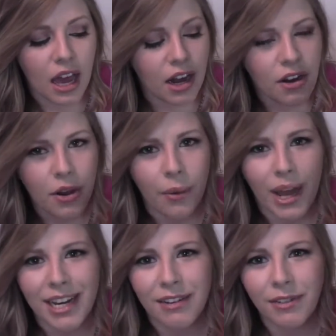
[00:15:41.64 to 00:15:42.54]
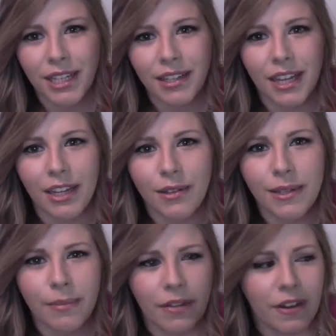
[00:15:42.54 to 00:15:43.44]
I don't know, I didn't really like
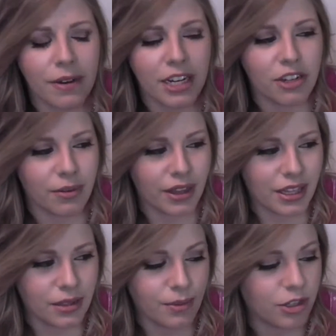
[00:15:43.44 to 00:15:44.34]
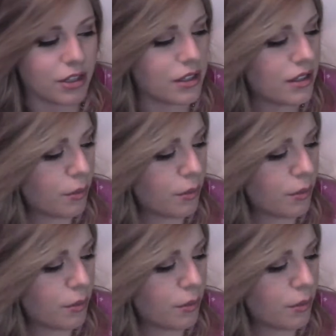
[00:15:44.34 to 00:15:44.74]
using my foundation with this, which is